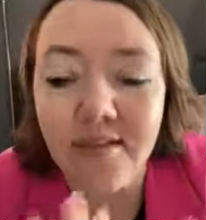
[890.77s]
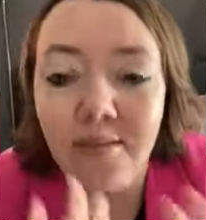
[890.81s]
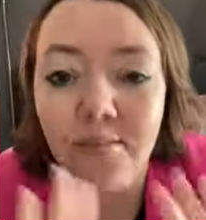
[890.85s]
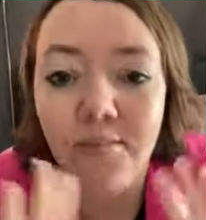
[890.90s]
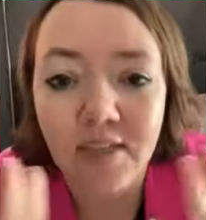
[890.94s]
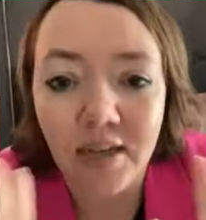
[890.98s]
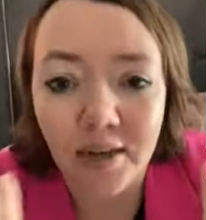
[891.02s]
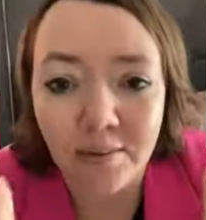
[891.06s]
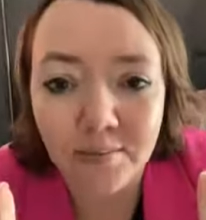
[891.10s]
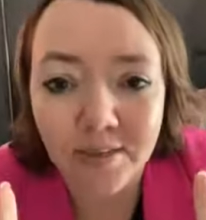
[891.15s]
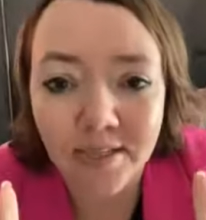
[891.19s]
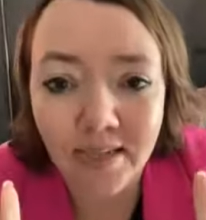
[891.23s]

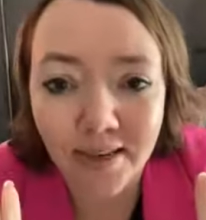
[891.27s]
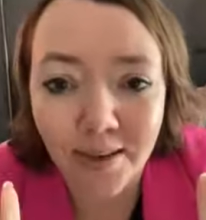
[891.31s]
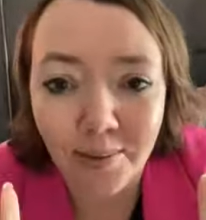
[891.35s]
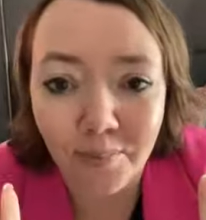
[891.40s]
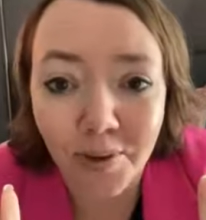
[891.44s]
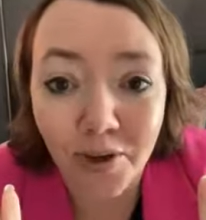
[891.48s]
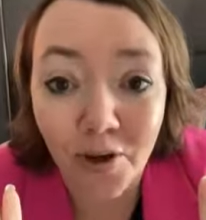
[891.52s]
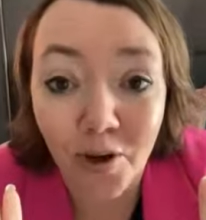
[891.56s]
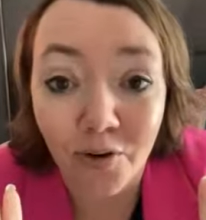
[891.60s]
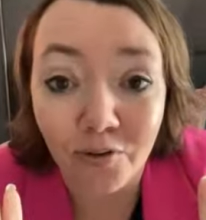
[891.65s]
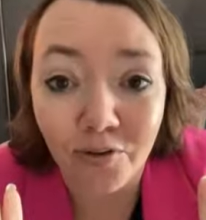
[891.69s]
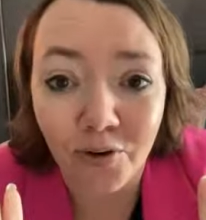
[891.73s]
Sometimes it can
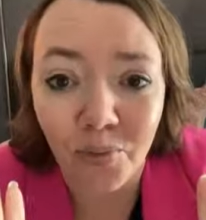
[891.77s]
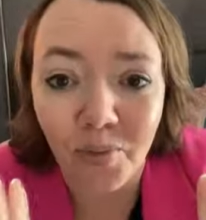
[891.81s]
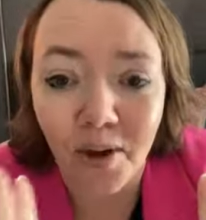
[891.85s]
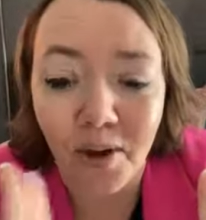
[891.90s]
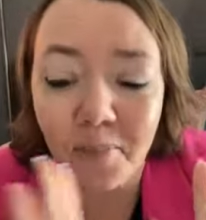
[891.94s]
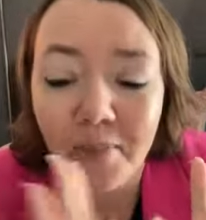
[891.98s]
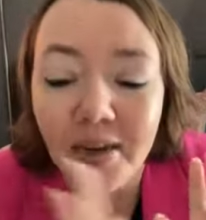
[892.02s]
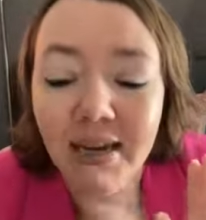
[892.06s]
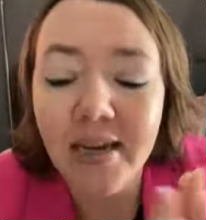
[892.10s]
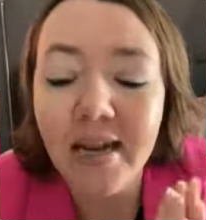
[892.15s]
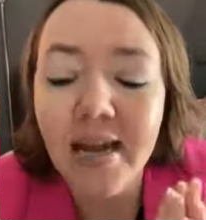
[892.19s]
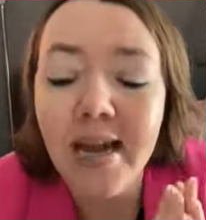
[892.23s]
be
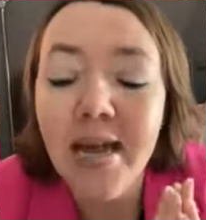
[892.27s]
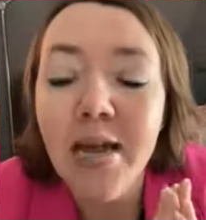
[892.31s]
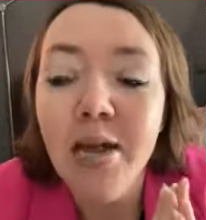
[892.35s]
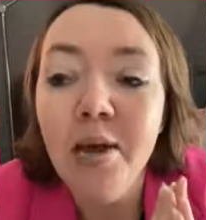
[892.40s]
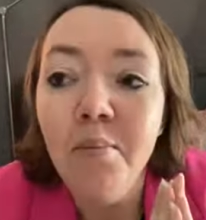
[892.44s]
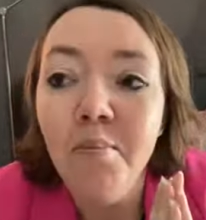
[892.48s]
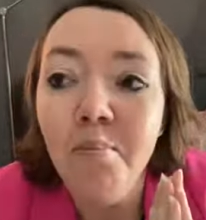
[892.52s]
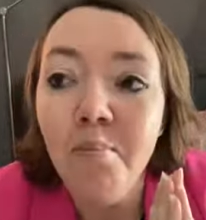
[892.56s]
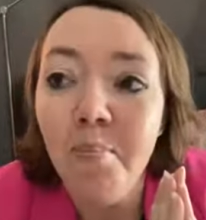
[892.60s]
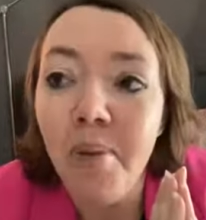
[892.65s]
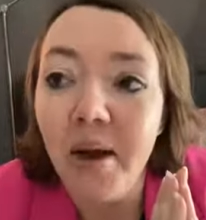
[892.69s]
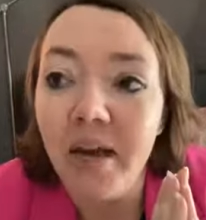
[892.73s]
overwhelming,
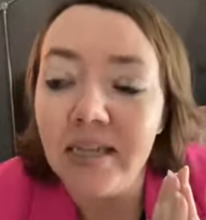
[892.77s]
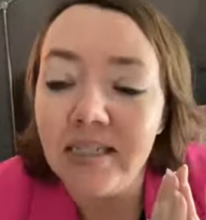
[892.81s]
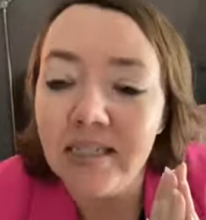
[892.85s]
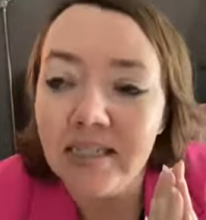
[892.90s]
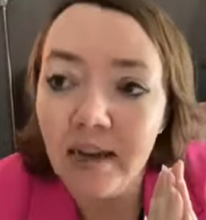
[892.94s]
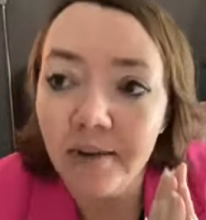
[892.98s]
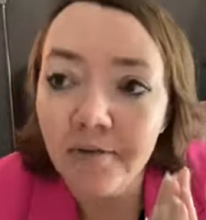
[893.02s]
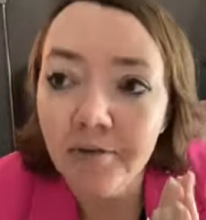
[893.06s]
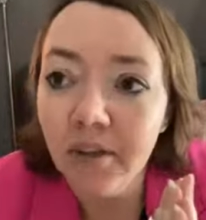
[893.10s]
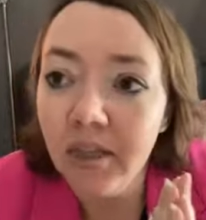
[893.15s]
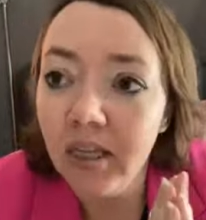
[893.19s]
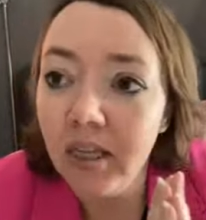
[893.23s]
but
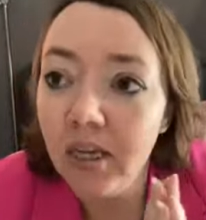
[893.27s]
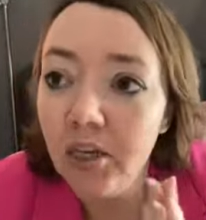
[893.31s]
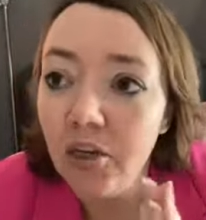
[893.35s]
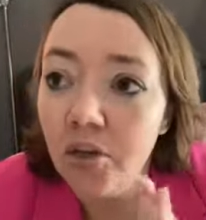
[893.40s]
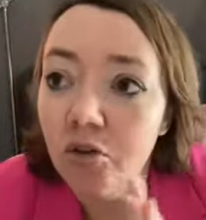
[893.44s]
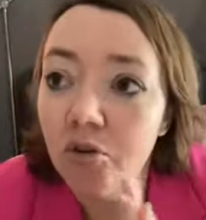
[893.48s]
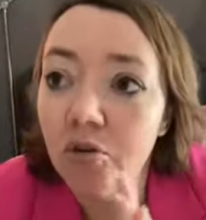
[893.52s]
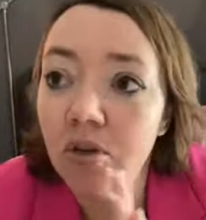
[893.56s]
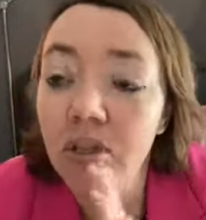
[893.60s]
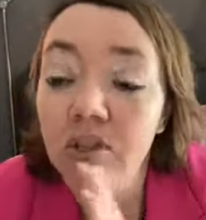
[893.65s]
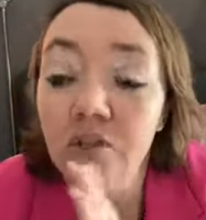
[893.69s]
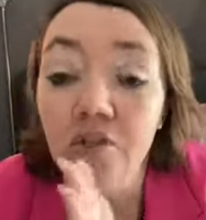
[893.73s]
definitely
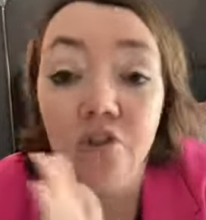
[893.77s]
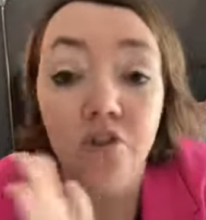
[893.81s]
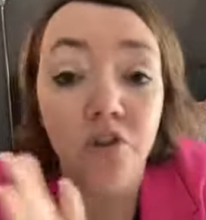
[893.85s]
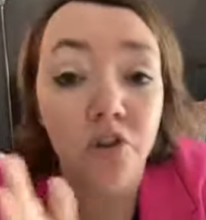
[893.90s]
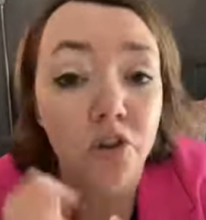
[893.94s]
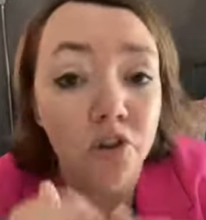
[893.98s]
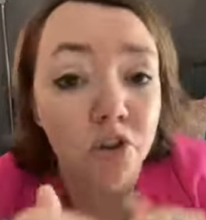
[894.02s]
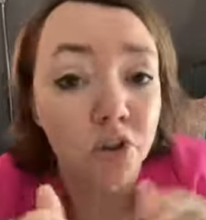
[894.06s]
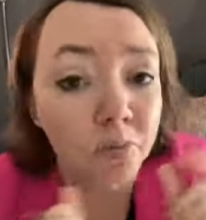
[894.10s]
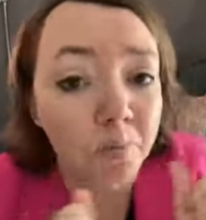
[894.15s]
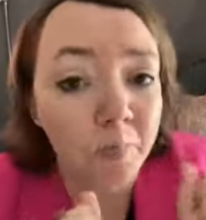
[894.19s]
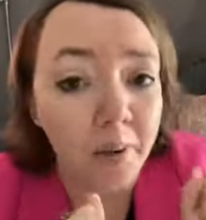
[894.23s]
you can
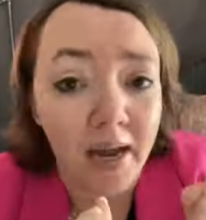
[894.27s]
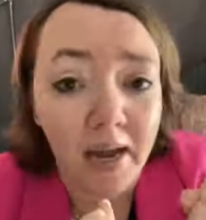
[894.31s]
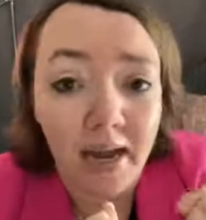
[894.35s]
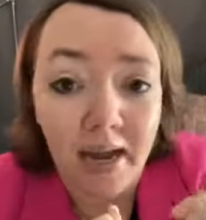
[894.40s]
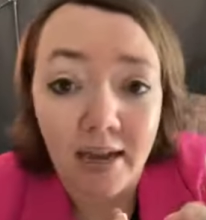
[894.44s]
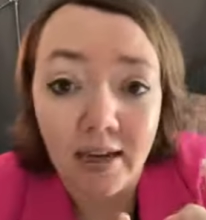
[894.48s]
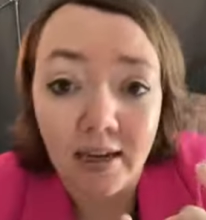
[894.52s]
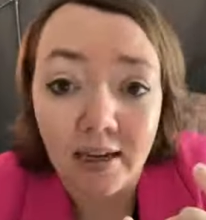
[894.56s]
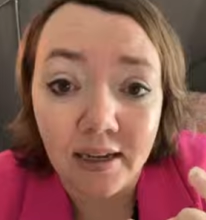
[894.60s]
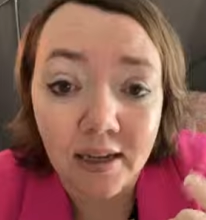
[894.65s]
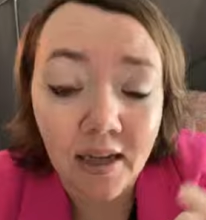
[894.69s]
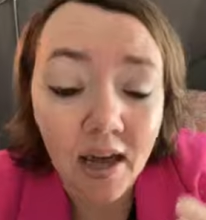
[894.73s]
search
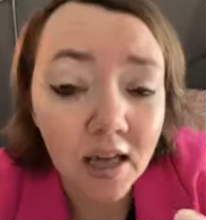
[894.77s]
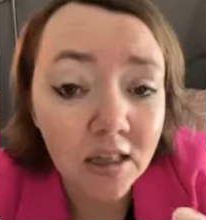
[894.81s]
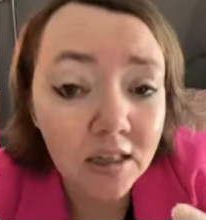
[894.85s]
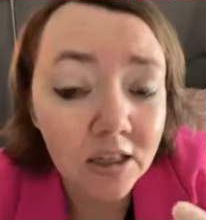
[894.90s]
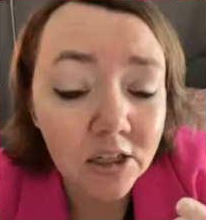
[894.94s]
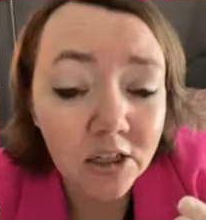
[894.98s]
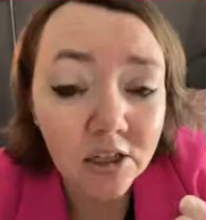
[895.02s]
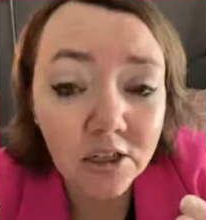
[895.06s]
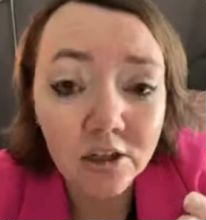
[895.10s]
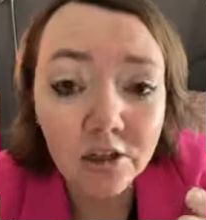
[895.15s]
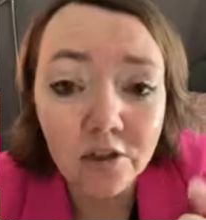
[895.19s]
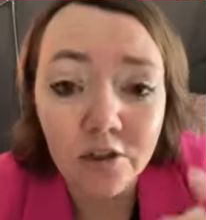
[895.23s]
by
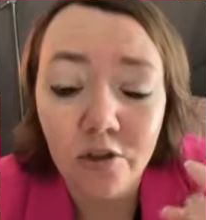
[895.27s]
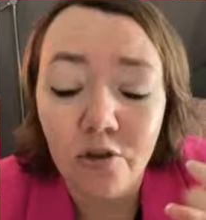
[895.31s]
color,